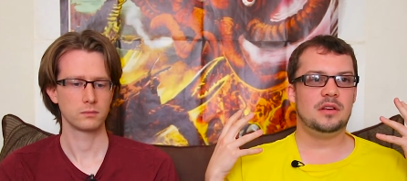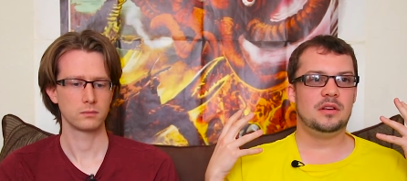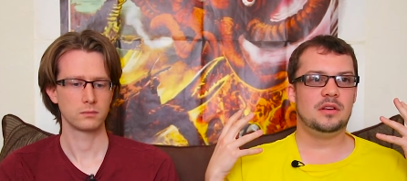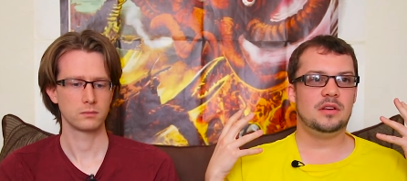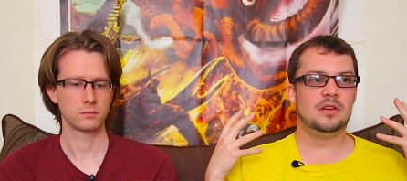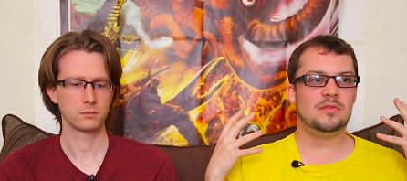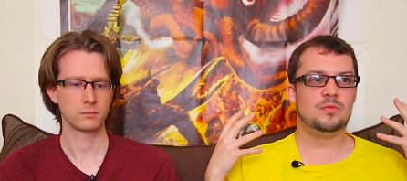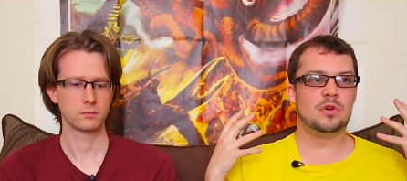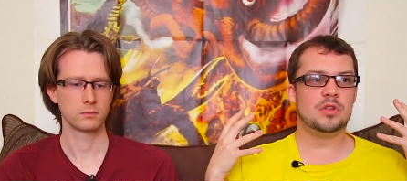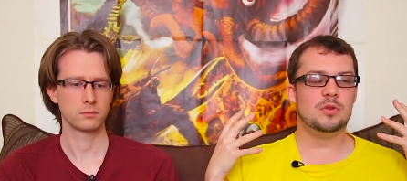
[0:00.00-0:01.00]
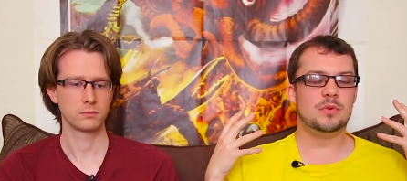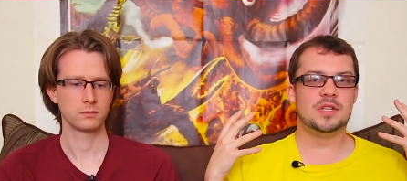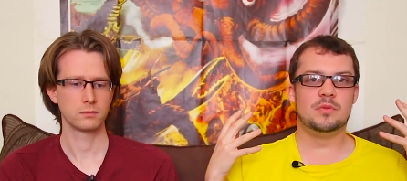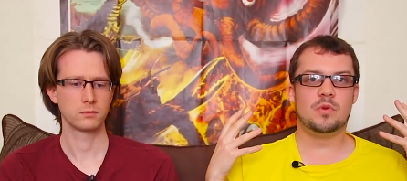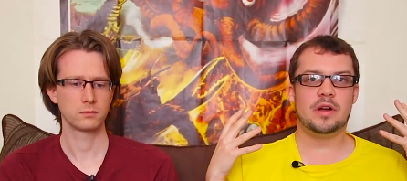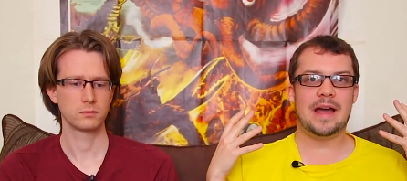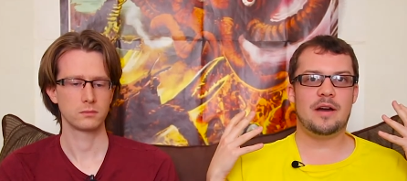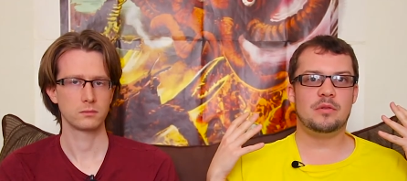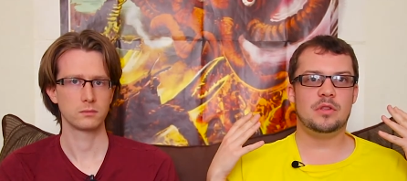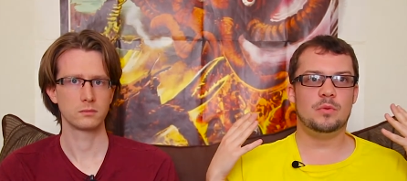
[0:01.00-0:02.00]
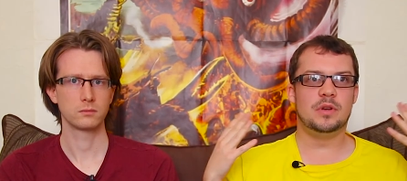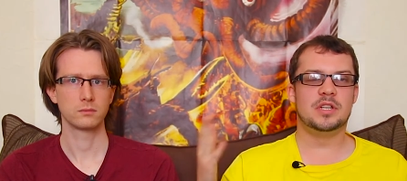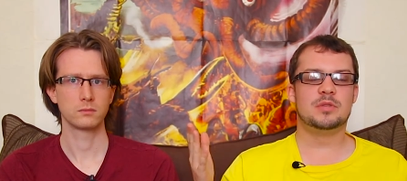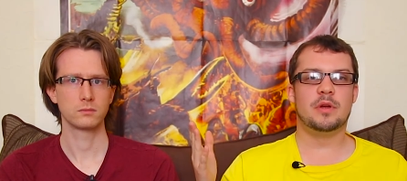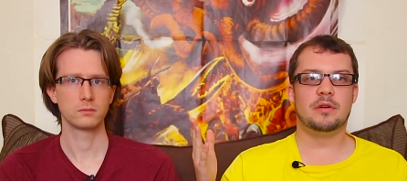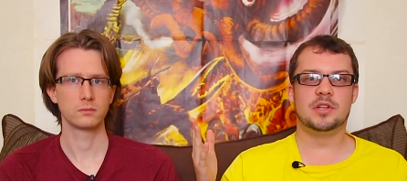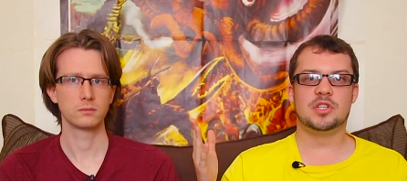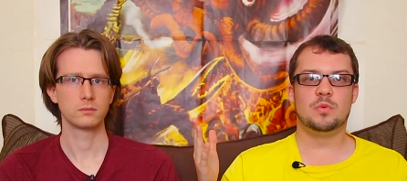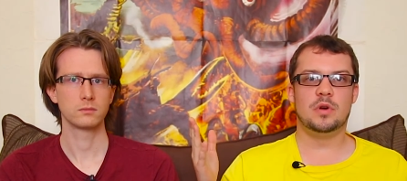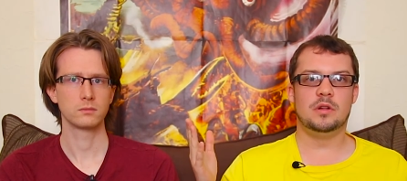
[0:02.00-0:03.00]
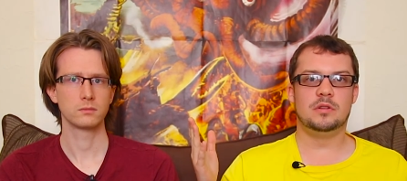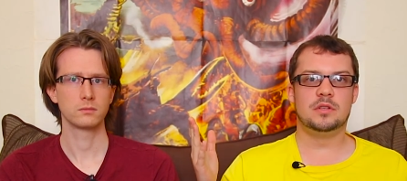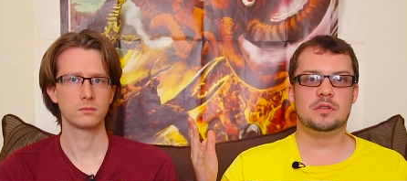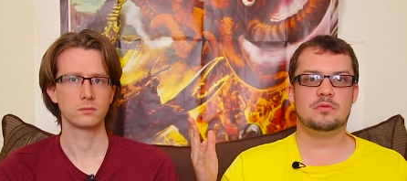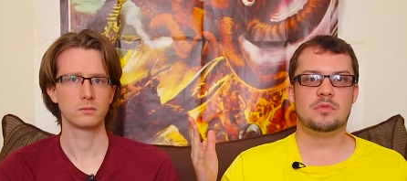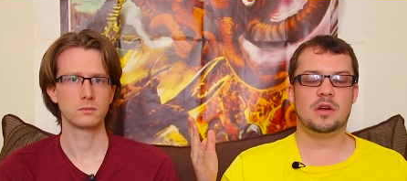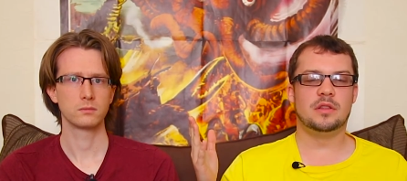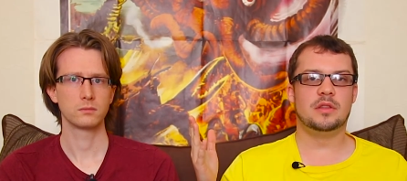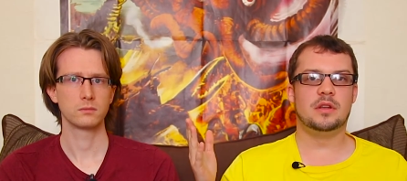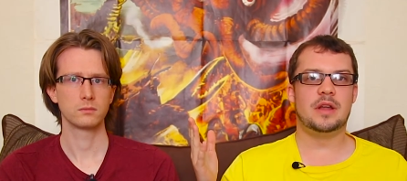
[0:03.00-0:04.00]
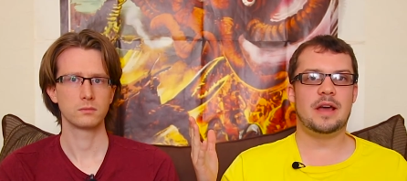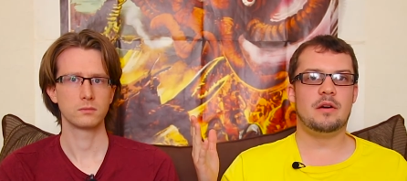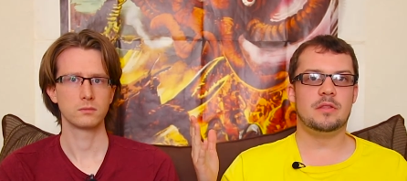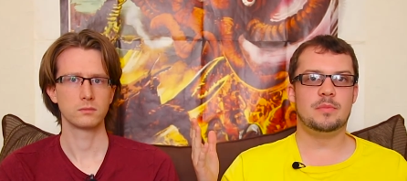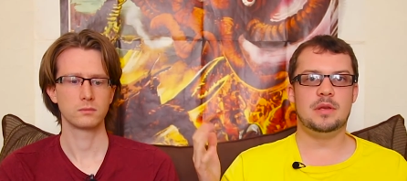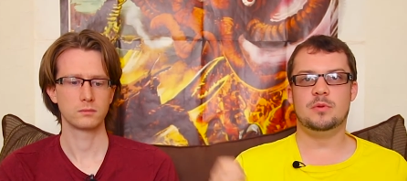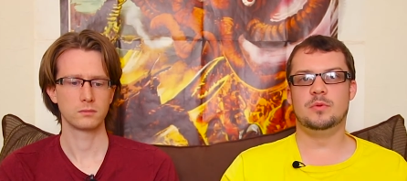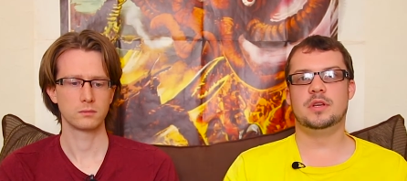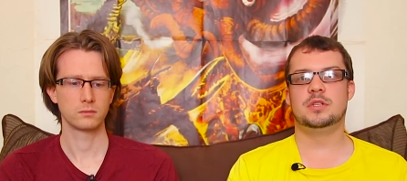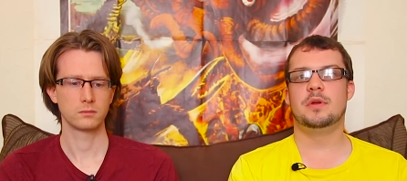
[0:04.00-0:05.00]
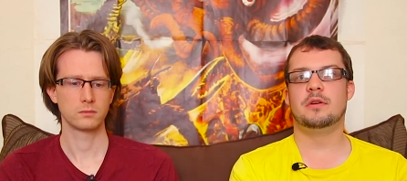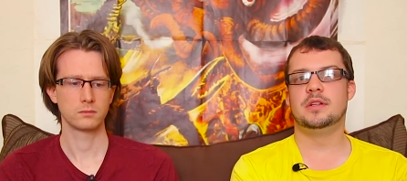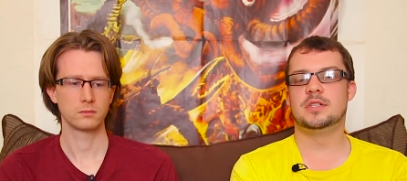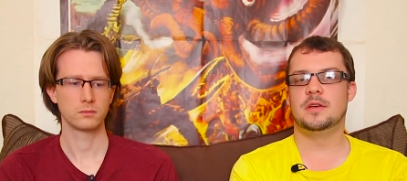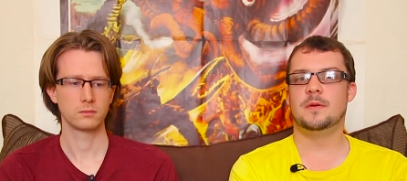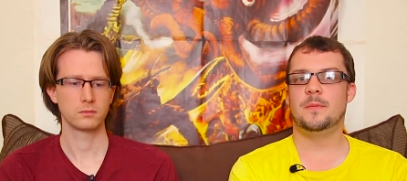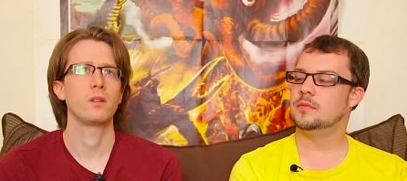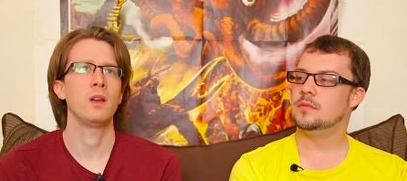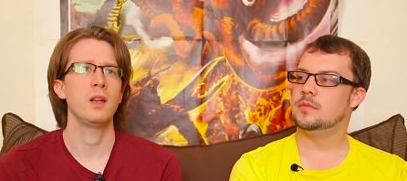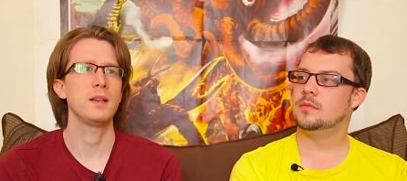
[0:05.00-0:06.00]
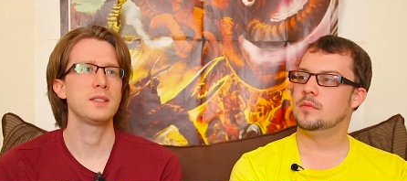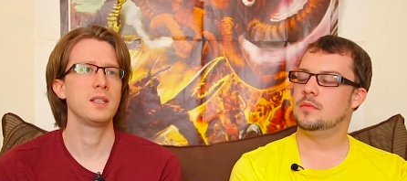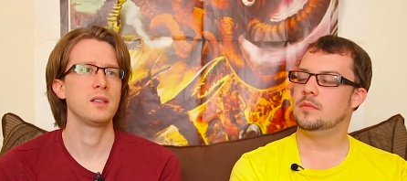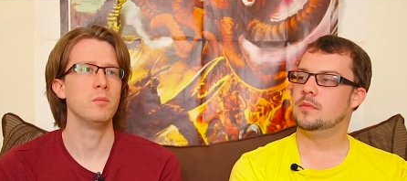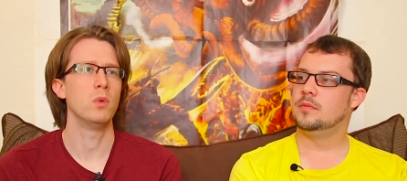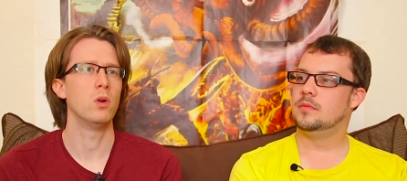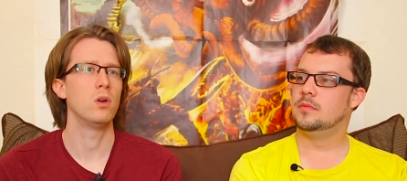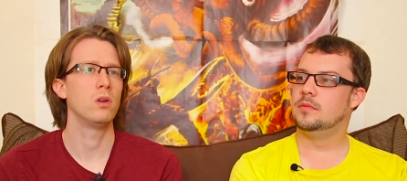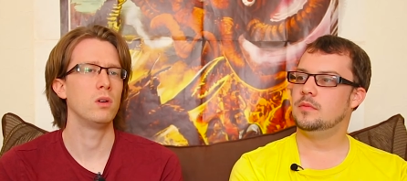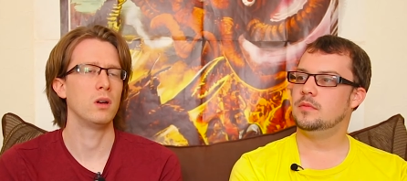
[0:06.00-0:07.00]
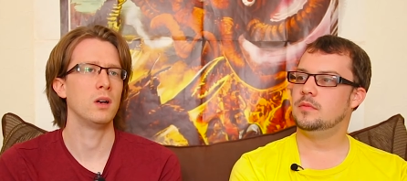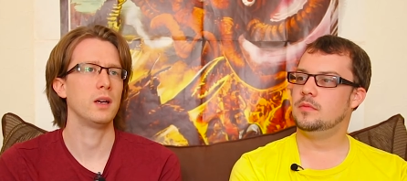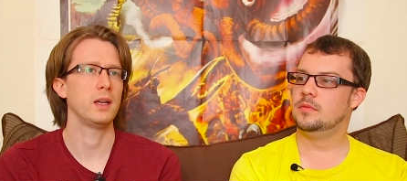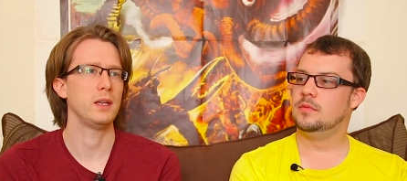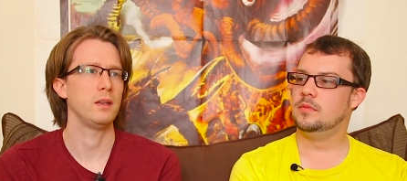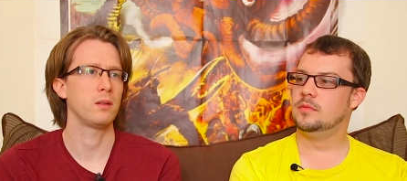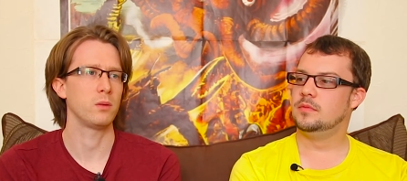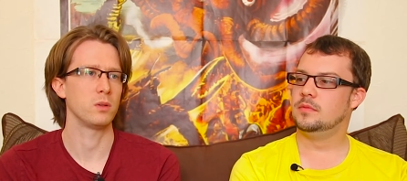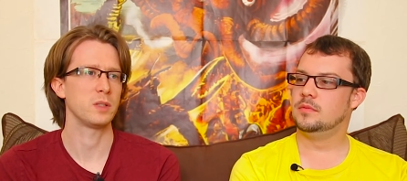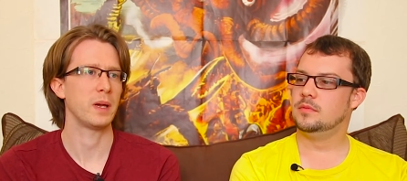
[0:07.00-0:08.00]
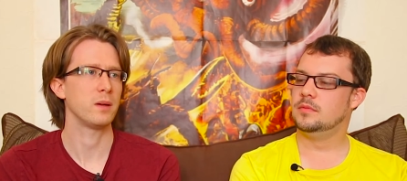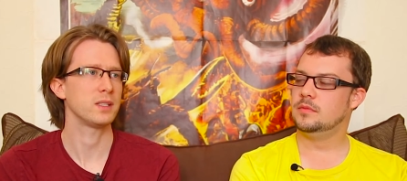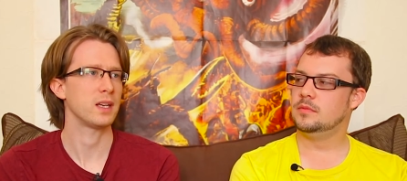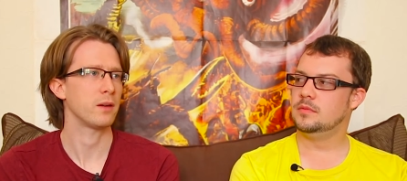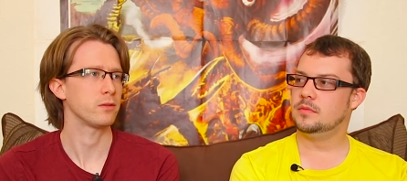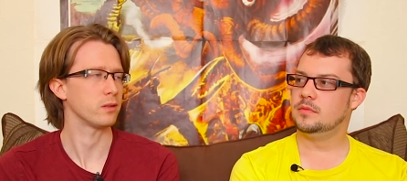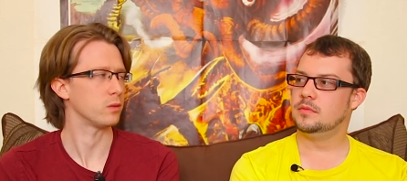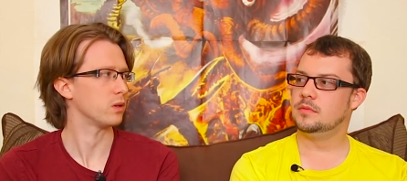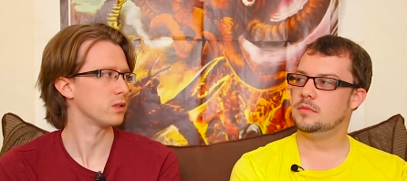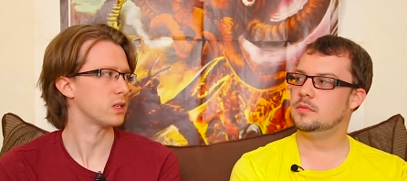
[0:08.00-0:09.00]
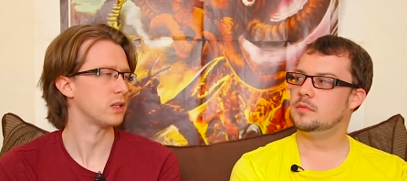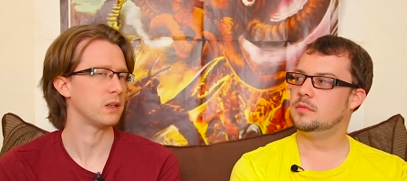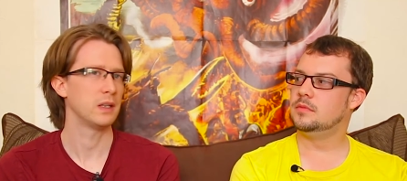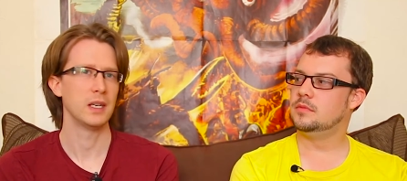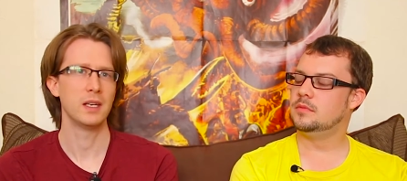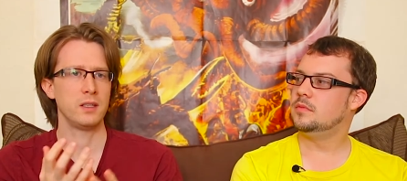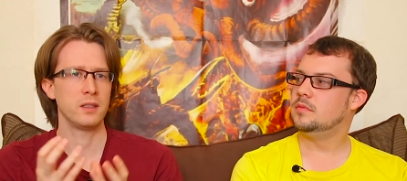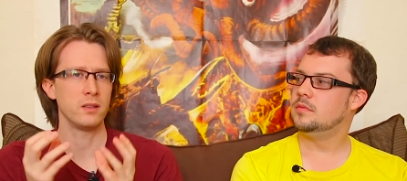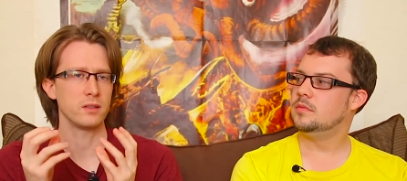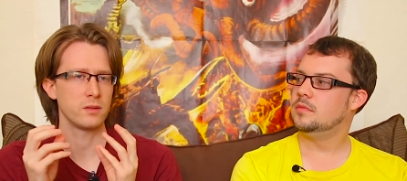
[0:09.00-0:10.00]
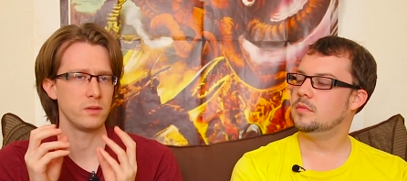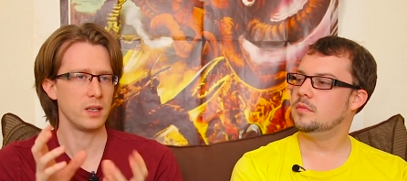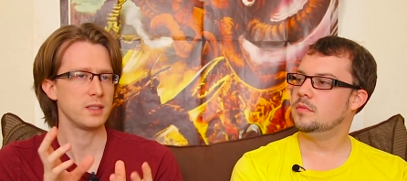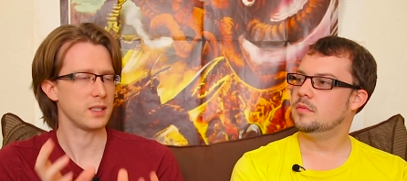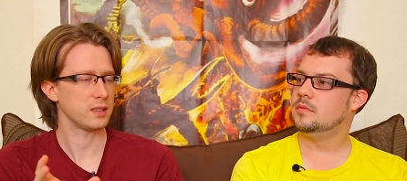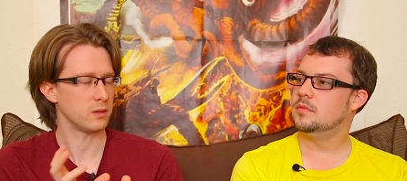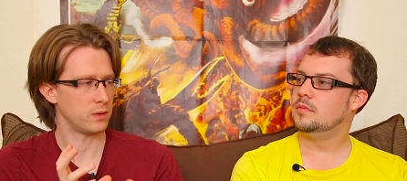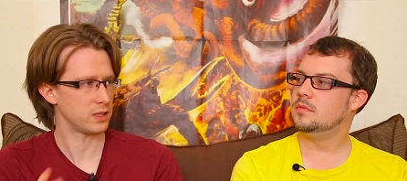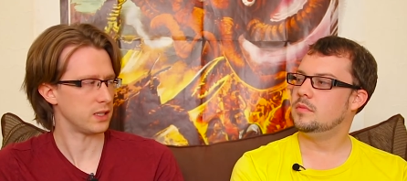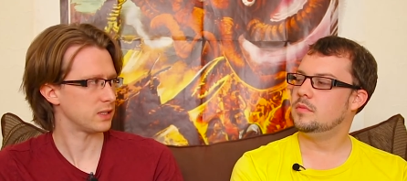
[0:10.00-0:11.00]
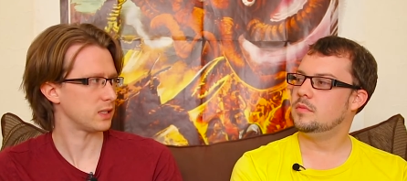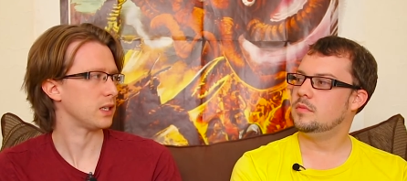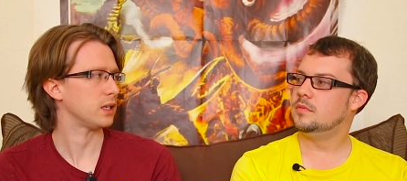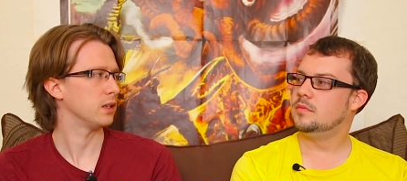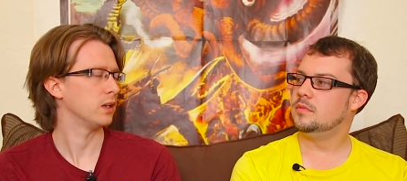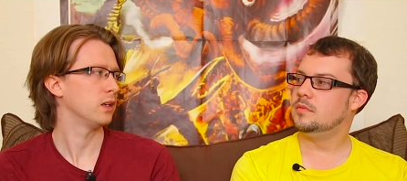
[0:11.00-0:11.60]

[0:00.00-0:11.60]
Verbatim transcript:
Speaker 1: uh, of what you would what how you would experience the world rather than how other people would experience it.
Speaker 2: I liked it the more I thought about it after I'd watched it. There's lots of nice things to visually see